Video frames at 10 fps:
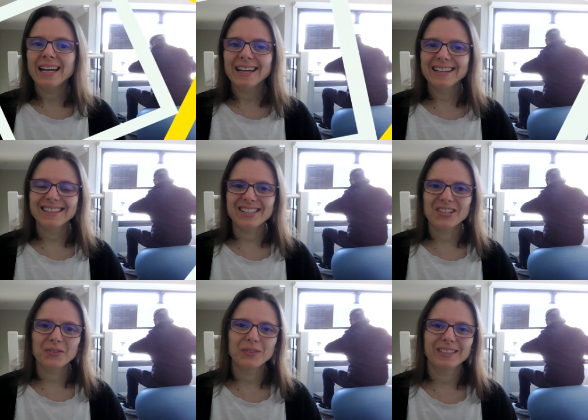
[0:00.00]
And that's
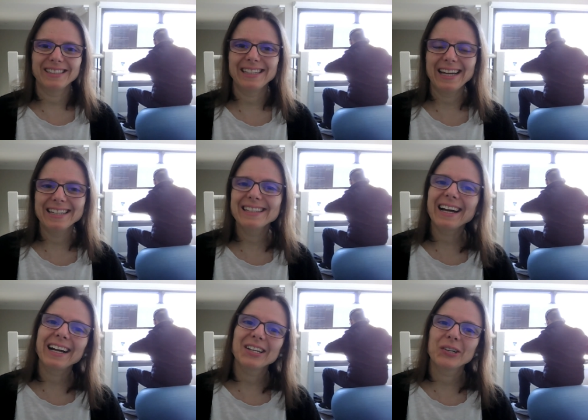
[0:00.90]
all for today.
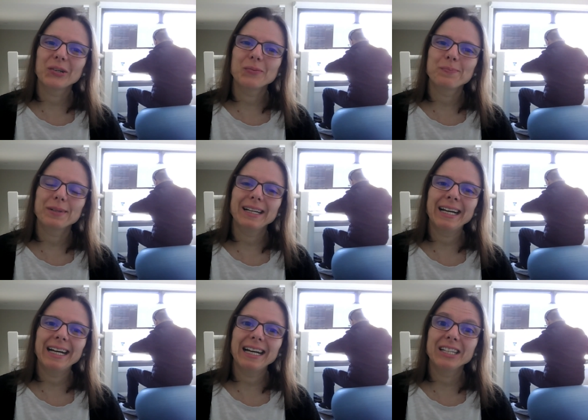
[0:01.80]
I hope
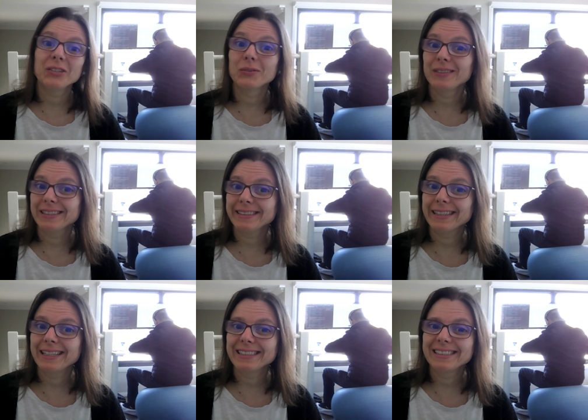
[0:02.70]
you really
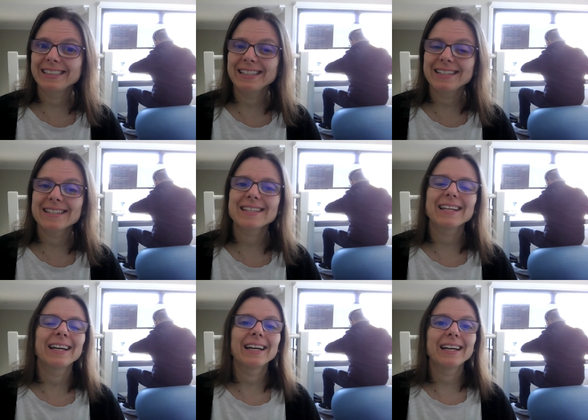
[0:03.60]
liked this
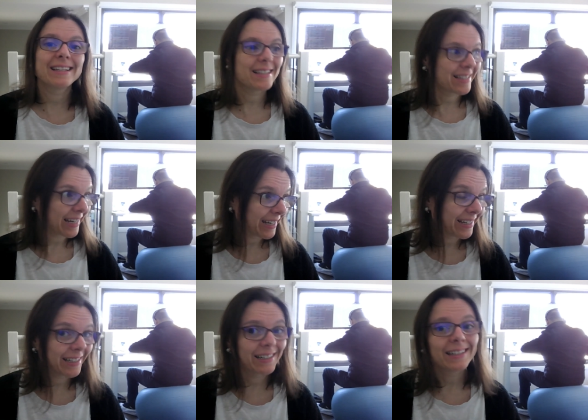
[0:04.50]

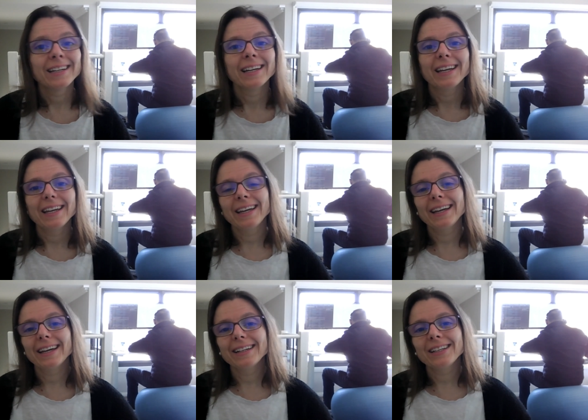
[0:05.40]
insider,
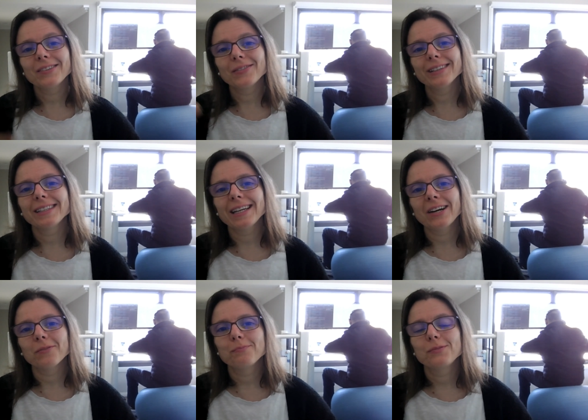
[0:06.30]
and it really
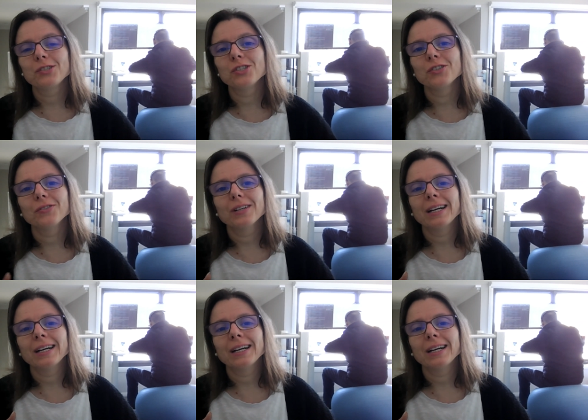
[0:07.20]
helped to